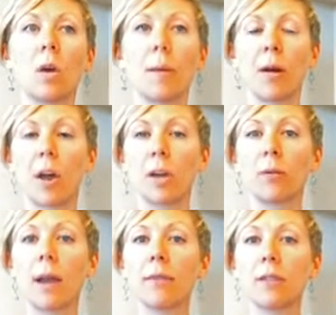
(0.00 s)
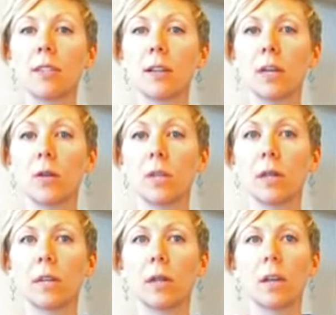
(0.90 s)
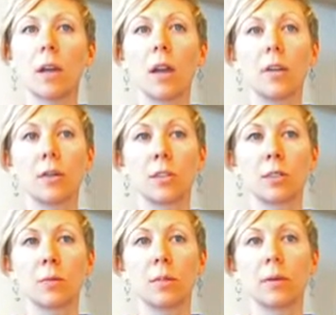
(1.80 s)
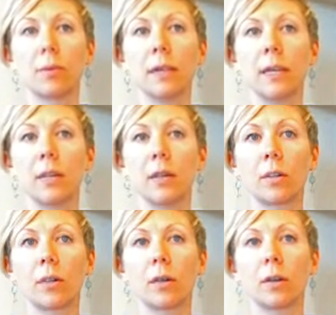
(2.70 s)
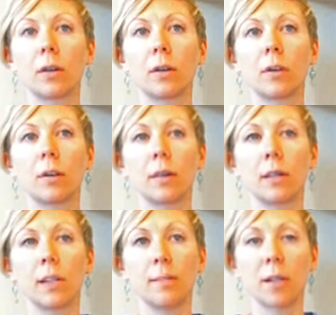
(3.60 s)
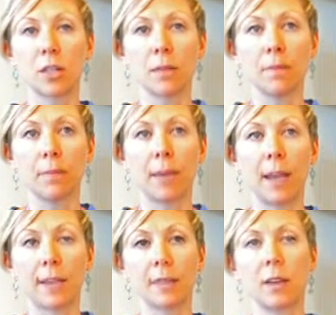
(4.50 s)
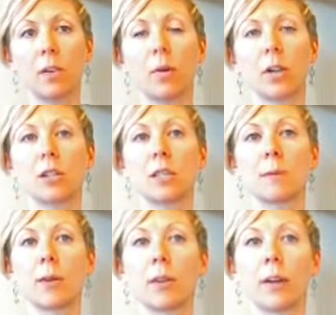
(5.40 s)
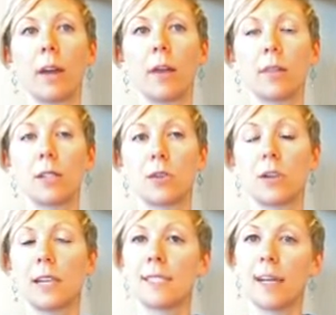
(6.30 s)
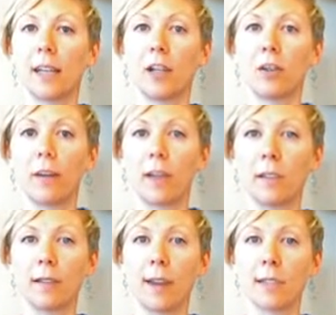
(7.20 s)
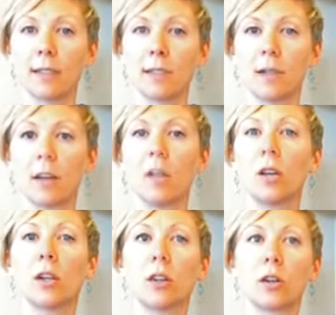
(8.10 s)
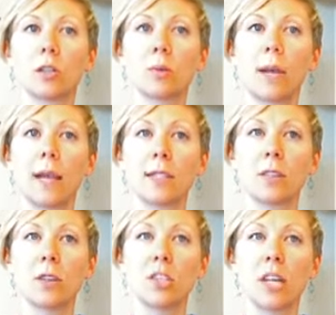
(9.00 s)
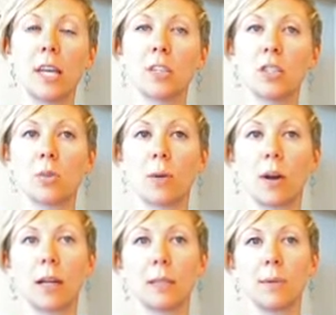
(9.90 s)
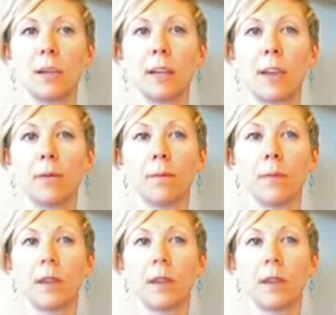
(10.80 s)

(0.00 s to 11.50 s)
Upon arrival to the unit, a nurse will complete your admission by asking you questions about your health history and taking your vital signs. Your nurse will ask you to change into a hospital gown,